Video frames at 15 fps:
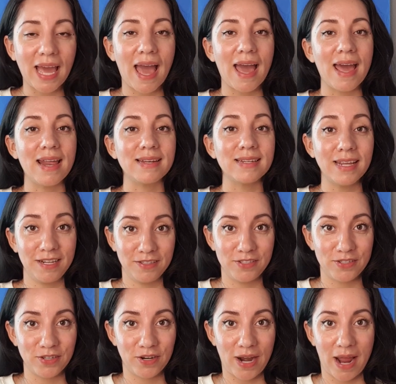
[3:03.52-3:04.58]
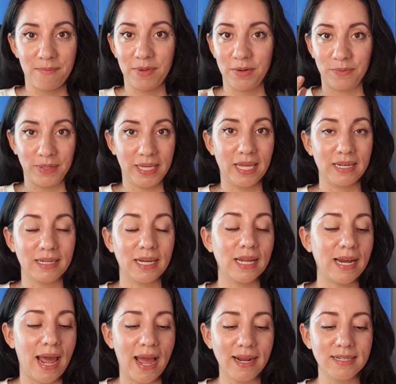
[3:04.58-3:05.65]
and Instagram, and we can
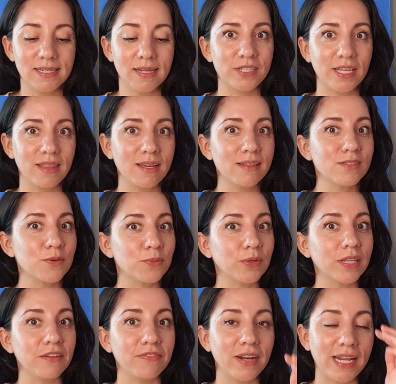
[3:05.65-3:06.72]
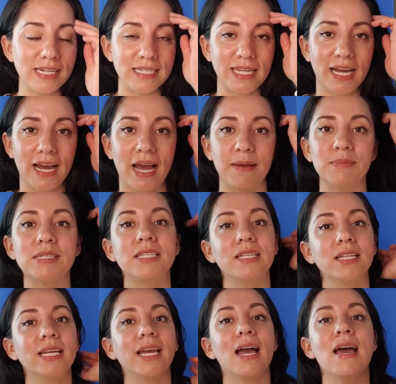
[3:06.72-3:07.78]
connect, which I think is a really fun idea. I'm
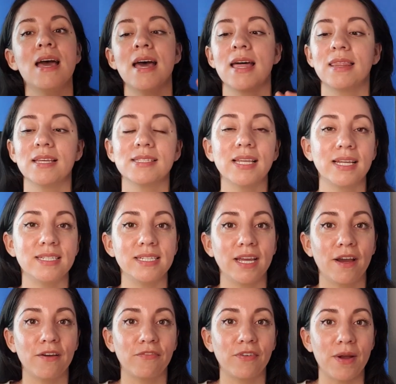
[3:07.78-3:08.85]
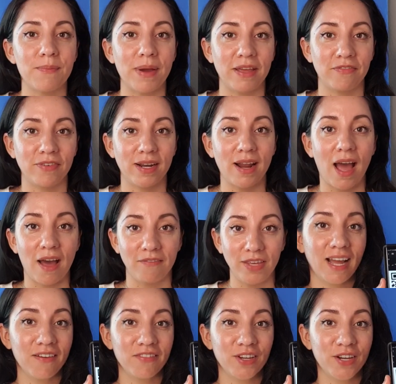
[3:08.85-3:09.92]
stealing this idea from my friend
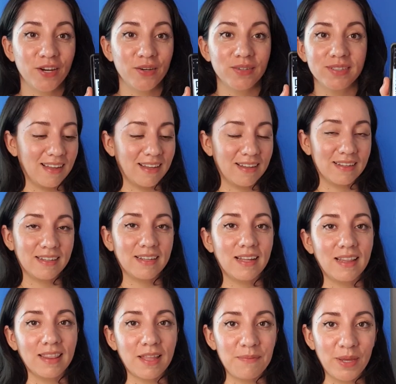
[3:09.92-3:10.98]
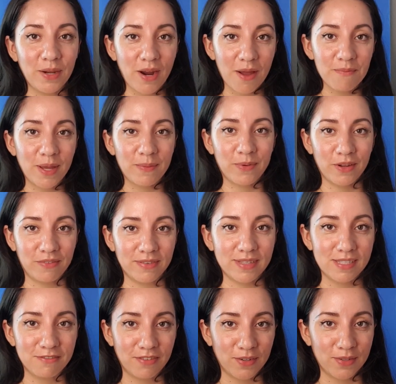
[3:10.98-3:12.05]
Javi. Have the code. Let me grab my
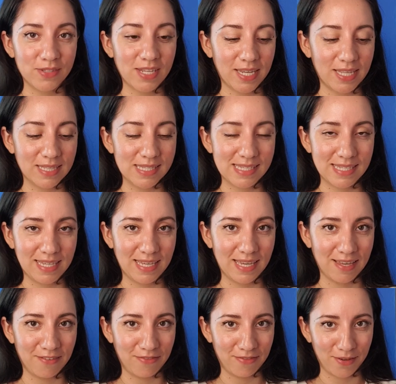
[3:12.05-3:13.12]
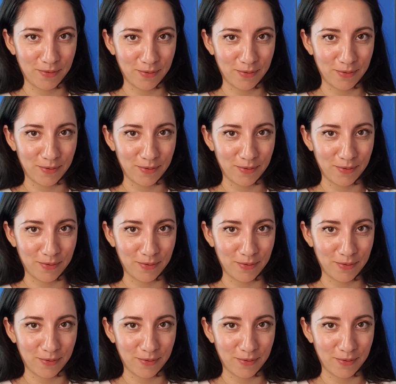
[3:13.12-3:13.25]
boyfriend's phone so I can see if it